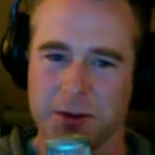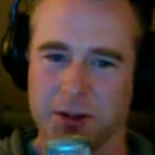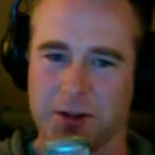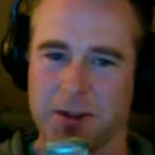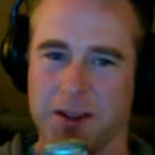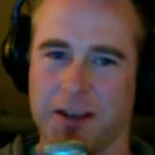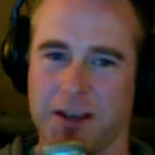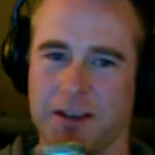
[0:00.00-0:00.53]
what you
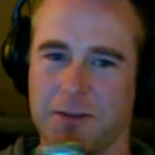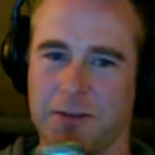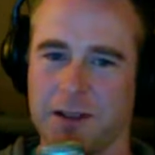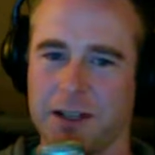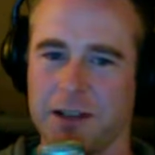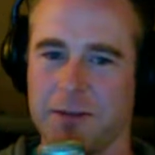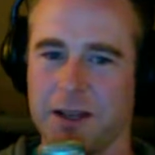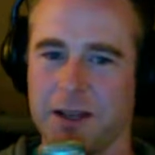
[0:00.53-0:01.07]
think of
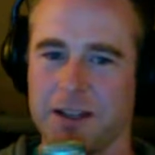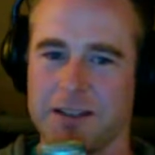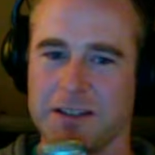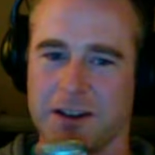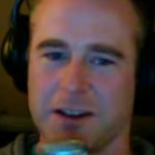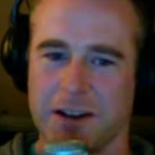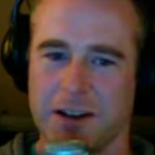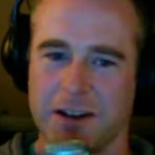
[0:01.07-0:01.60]
Leah based
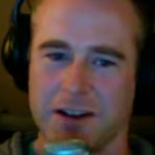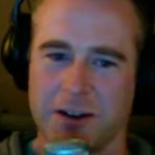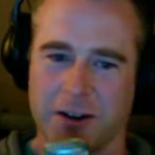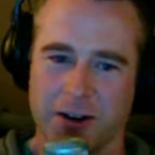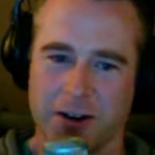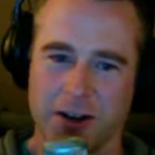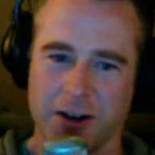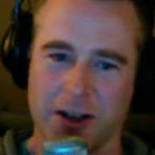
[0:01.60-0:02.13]
on
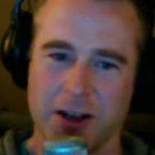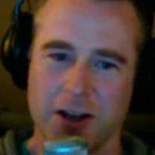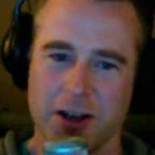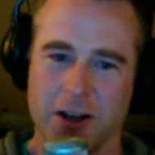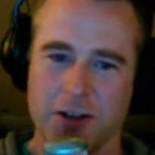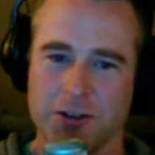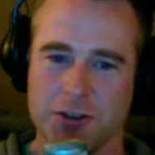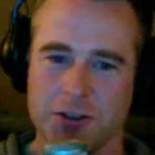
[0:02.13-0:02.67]
her
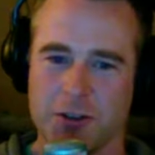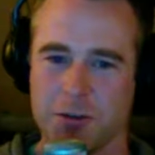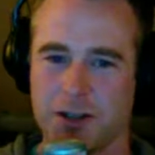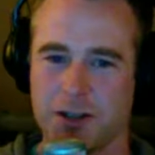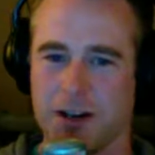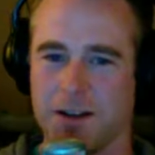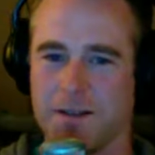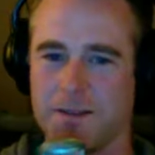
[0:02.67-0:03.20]
2
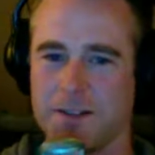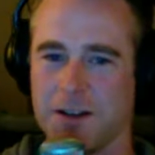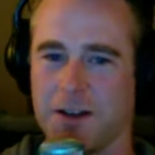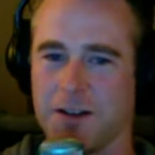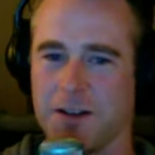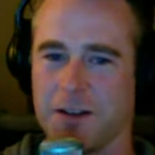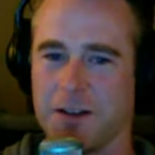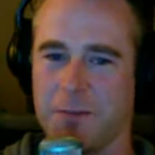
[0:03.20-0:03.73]
doves
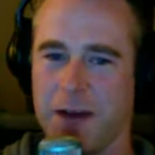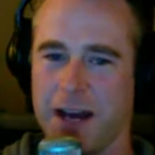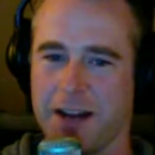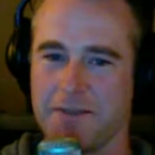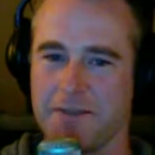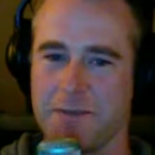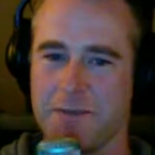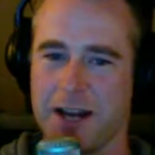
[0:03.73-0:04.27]
on the back
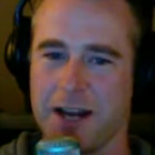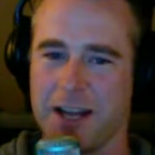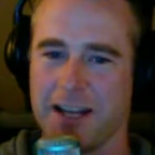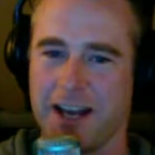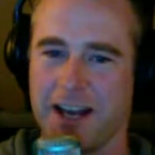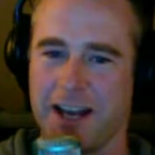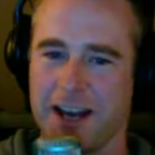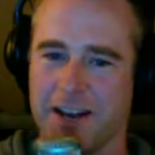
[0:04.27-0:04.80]
of my
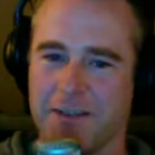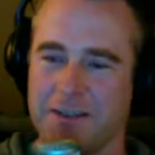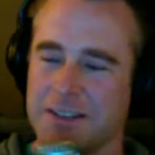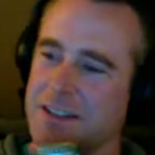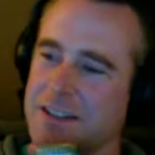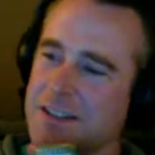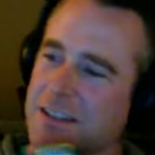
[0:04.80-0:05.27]
calves.